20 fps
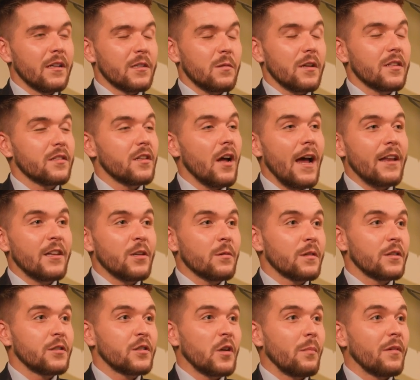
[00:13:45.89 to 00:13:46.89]
So I started
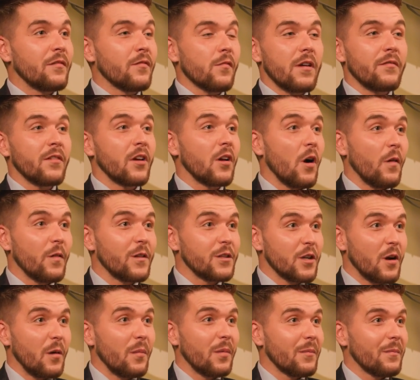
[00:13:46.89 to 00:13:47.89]
doing the job before I even got the
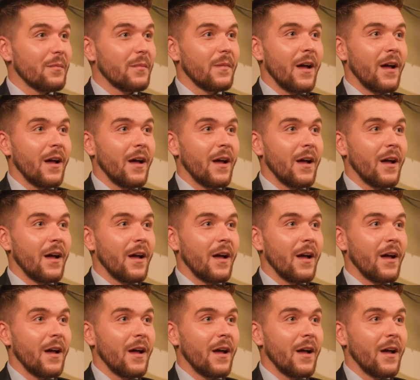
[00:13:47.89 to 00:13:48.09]
job.